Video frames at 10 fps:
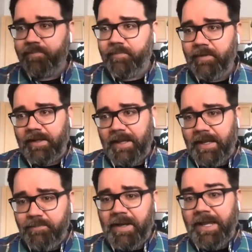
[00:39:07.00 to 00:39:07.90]
like
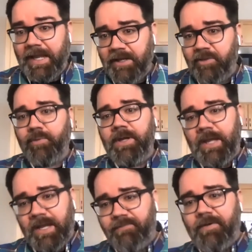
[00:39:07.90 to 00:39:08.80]
by 83,
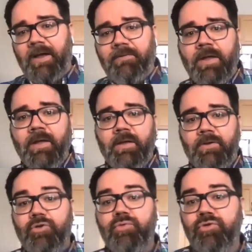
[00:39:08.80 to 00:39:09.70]
85,
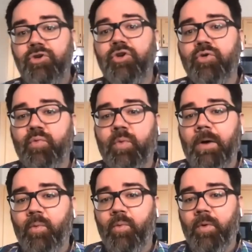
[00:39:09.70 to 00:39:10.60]
you knew
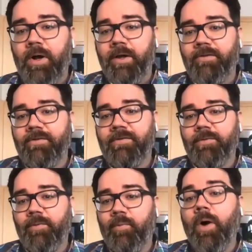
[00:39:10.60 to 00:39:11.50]
what
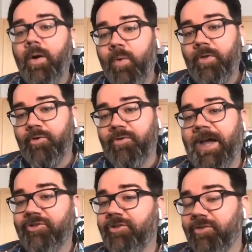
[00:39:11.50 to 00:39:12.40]
those
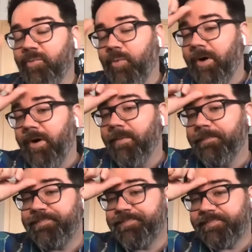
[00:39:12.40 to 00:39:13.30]
actions were,
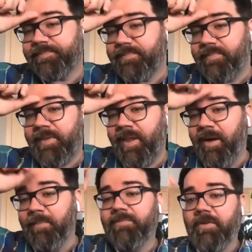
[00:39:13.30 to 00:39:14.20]

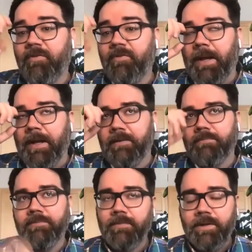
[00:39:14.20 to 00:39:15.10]
despite
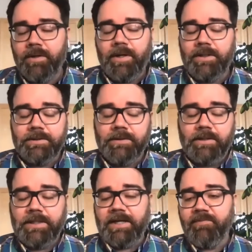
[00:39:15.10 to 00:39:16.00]
a
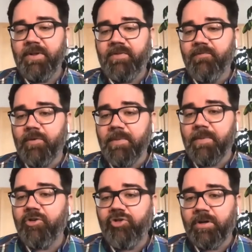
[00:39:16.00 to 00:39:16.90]
lot of
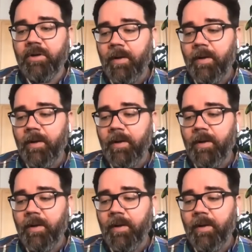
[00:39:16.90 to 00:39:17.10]
misinformation.